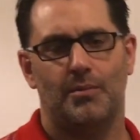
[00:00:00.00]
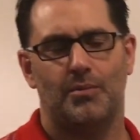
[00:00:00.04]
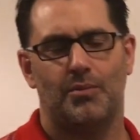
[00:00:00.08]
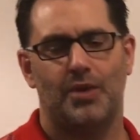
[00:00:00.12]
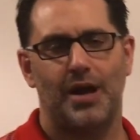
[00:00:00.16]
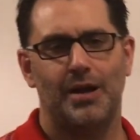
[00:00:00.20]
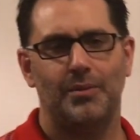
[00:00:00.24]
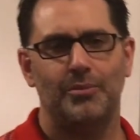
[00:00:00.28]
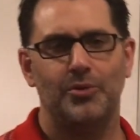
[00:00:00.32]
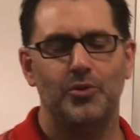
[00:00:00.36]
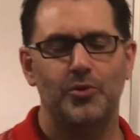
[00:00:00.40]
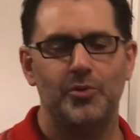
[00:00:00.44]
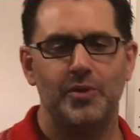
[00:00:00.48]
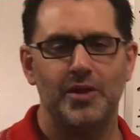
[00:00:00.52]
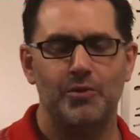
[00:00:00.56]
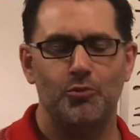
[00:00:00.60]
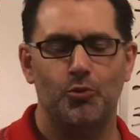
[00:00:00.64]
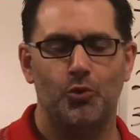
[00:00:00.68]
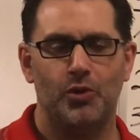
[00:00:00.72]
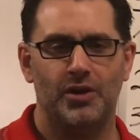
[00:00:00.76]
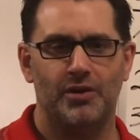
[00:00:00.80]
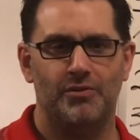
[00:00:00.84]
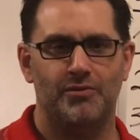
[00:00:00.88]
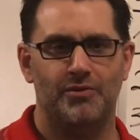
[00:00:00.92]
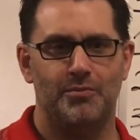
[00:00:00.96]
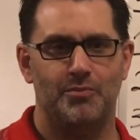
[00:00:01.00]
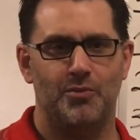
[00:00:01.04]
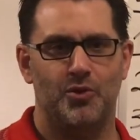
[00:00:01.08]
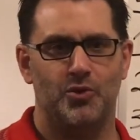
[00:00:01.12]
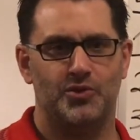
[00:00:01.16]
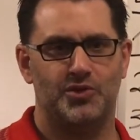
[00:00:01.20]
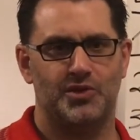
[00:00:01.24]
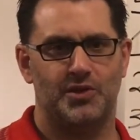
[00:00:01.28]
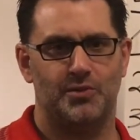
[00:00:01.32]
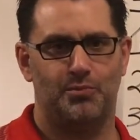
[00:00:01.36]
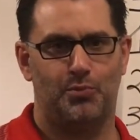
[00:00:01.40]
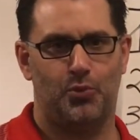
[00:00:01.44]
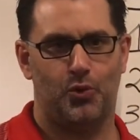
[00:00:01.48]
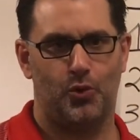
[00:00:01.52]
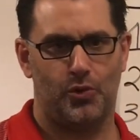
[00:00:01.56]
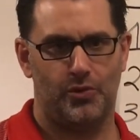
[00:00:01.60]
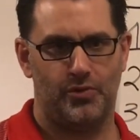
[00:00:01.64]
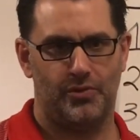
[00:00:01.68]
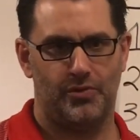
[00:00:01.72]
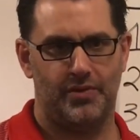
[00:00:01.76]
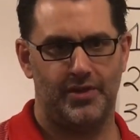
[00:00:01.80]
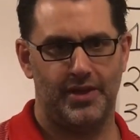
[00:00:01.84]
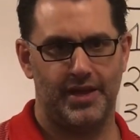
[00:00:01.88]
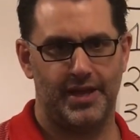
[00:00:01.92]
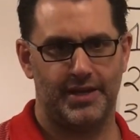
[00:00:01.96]
probably one of the most
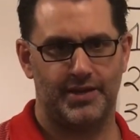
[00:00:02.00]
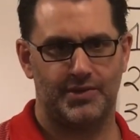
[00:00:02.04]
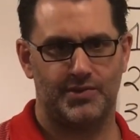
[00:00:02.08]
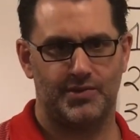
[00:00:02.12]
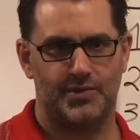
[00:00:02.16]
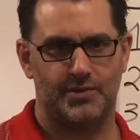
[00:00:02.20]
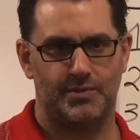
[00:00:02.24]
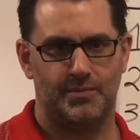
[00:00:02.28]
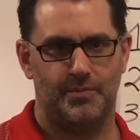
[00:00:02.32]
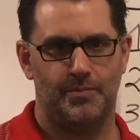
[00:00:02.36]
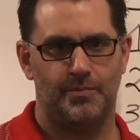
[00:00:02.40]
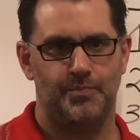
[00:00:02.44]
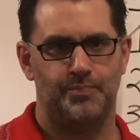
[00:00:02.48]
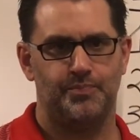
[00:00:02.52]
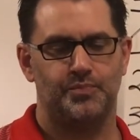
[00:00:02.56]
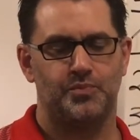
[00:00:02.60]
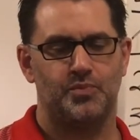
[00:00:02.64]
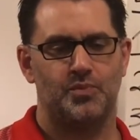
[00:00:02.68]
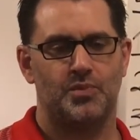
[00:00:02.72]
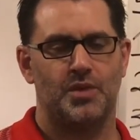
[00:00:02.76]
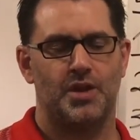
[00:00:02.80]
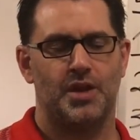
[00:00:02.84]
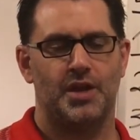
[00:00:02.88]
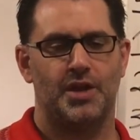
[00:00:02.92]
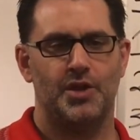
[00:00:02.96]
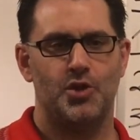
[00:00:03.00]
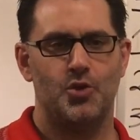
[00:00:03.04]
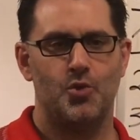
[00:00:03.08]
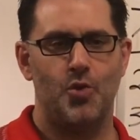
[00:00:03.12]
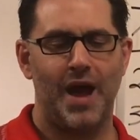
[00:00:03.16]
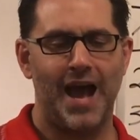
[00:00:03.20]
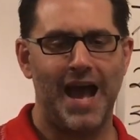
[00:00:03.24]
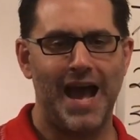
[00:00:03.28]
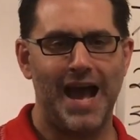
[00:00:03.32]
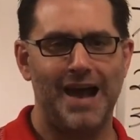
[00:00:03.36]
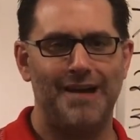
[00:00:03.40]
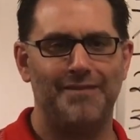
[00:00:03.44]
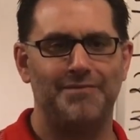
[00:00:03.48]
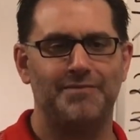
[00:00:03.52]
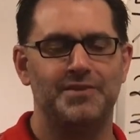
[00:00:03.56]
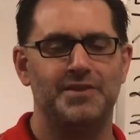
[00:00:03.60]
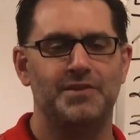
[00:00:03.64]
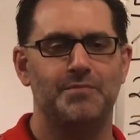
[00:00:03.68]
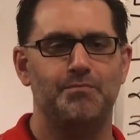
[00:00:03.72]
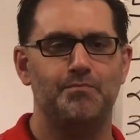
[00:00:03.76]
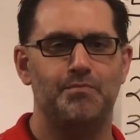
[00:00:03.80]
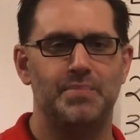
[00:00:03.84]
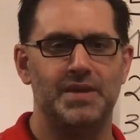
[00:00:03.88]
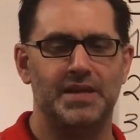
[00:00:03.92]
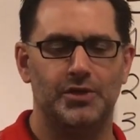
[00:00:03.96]
important things, you have to
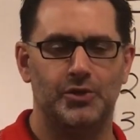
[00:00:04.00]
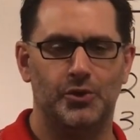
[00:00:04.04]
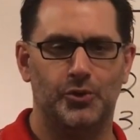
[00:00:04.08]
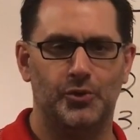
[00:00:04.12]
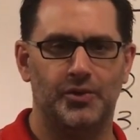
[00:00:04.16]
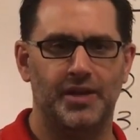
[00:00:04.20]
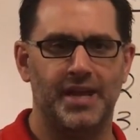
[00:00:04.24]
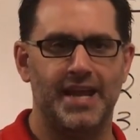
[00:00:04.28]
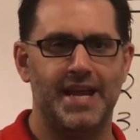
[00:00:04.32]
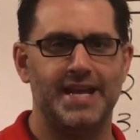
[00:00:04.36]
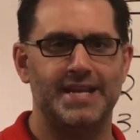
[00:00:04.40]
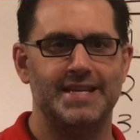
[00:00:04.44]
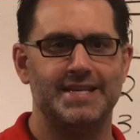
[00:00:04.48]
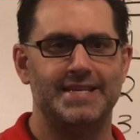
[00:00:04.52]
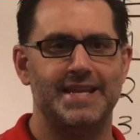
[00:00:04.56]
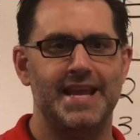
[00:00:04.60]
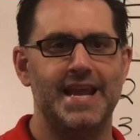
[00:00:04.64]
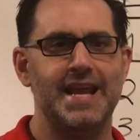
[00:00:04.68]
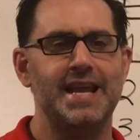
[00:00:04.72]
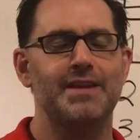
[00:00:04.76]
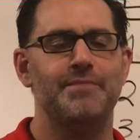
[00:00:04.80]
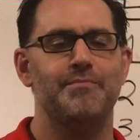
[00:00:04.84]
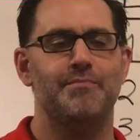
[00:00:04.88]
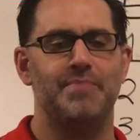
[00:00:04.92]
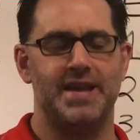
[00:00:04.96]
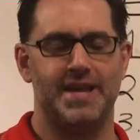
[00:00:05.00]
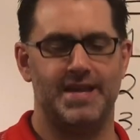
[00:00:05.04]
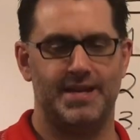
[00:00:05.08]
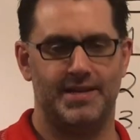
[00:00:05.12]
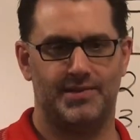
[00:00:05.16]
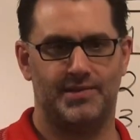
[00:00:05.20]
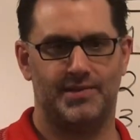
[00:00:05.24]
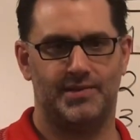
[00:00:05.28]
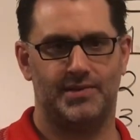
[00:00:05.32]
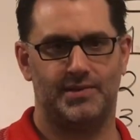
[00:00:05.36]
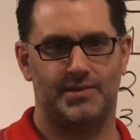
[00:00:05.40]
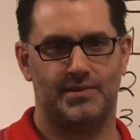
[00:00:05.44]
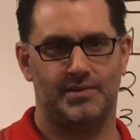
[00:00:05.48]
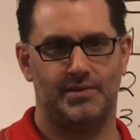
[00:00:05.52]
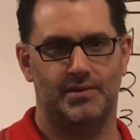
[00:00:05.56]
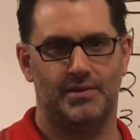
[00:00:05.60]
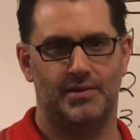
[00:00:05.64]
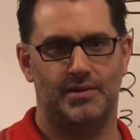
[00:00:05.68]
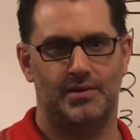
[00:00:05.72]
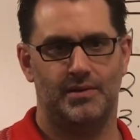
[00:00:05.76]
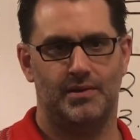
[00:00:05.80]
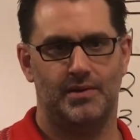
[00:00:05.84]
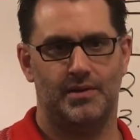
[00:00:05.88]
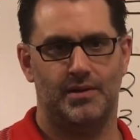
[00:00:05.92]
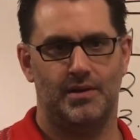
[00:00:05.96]
build a database
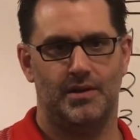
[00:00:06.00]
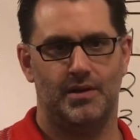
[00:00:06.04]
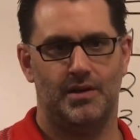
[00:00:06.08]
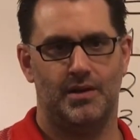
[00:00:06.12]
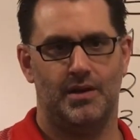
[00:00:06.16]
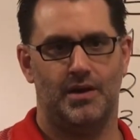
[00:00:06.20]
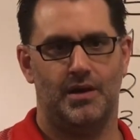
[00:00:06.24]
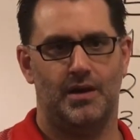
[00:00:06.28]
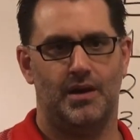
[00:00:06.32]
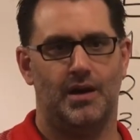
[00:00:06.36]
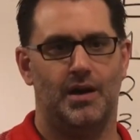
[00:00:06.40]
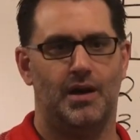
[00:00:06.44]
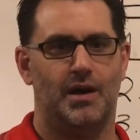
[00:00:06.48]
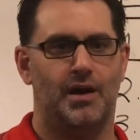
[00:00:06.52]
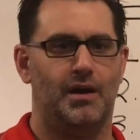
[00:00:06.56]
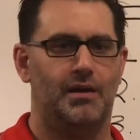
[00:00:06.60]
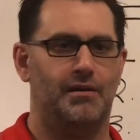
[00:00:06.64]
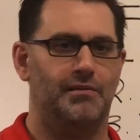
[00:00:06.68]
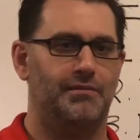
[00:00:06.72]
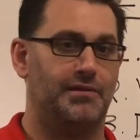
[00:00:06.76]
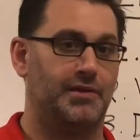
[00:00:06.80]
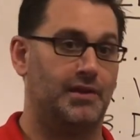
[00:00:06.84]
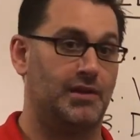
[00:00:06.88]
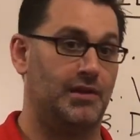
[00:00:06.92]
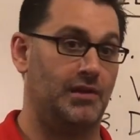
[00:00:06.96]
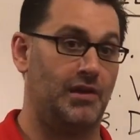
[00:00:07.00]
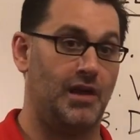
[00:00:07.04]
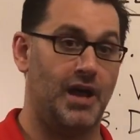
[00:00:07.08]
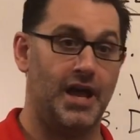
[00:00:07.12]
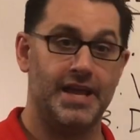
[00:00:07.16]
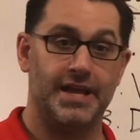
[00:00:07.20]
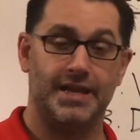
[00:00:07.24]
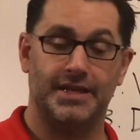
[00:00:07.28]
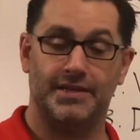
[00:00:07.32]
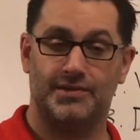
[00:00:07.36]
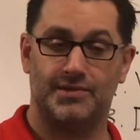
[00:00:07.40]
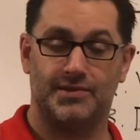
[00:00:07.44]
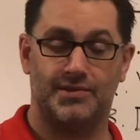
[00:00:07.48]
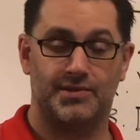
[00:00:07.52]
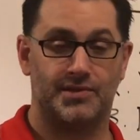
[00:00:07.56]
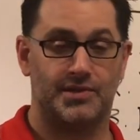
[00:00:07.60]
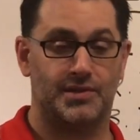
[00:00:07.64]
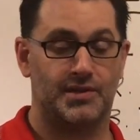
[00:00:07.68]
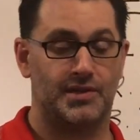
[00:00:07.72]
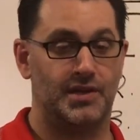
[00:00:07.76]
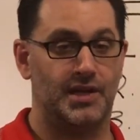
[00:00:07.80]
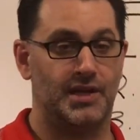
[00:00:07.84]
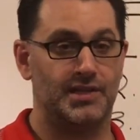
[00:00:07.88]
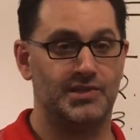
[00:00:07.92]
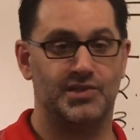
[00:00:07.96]
of
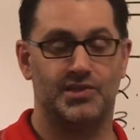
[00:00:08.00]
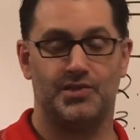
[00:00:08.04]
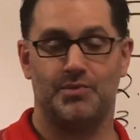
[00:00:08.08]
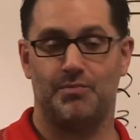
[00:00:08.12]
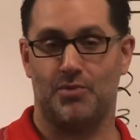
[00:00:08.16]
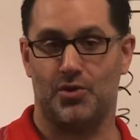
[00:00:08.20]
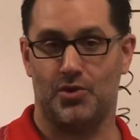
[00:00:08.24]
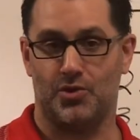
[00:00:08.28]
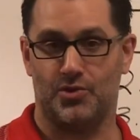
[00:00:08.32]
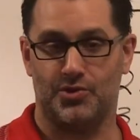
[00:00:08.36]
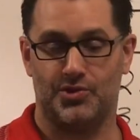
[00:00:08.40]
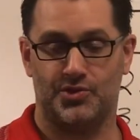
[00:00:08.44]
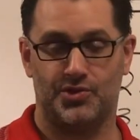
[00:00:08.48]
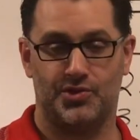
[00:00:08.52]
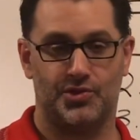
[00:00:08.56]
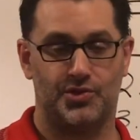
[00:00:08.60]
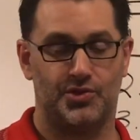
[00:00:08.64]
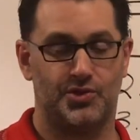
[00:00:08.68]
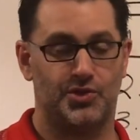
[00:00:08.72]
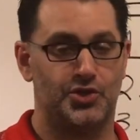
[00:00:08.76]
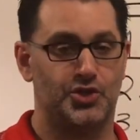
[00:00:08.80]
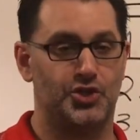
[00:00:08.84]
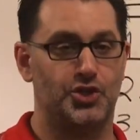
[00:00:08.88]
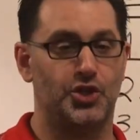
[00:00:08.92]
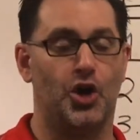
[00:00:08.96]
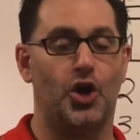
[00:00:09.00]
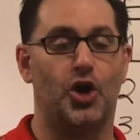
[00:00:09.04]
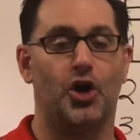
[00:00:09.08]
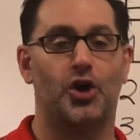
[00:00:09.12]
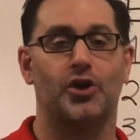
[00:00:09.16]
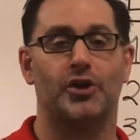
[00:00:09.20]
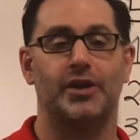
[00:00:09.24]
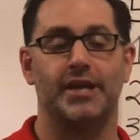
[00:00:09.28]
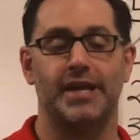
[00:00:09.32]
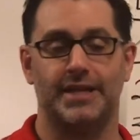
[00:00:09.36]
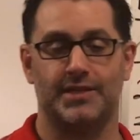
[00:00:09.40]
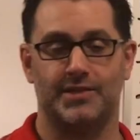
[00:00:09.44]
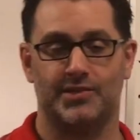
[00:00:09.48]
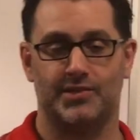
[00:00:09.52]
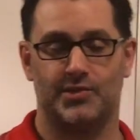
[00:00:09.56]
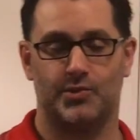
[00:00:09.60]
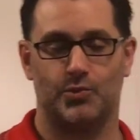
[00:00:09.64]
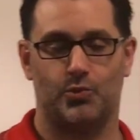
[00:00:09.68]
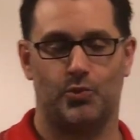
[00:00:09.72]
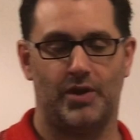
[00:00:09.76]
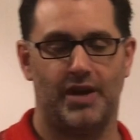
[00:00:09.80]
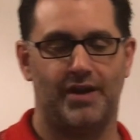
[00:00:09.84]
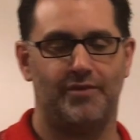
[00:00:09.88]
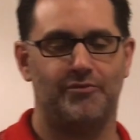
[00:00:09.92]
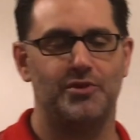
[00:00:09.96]
clients, customers,
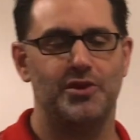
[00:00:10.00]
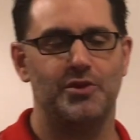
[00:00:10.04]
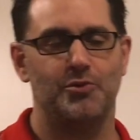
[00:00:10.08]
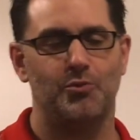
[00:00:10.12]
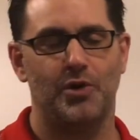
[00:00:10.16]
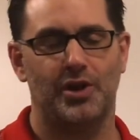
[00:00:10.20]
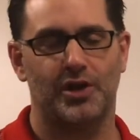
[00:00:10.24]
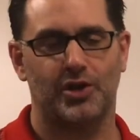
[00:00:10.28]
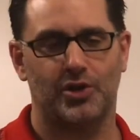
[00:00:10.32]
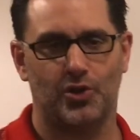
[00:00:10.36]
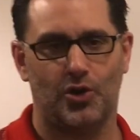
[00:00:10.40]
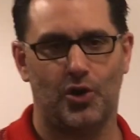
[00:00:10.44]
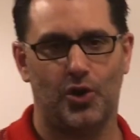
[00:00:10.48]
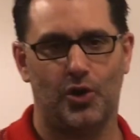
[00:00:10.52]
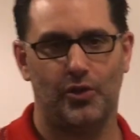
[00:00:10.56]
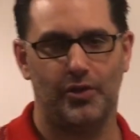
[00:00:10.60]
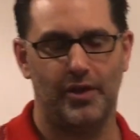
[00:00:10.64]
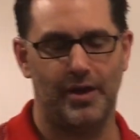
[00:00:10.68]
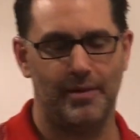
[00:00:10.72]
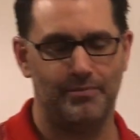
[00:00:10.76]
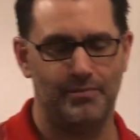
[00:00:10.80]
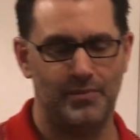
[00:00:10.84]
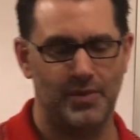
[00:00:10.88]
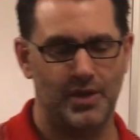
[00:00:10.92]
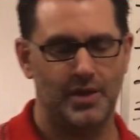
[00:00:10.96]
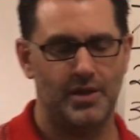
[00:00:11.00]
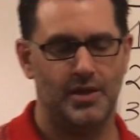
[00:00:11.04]
targets, whatever you want to call them,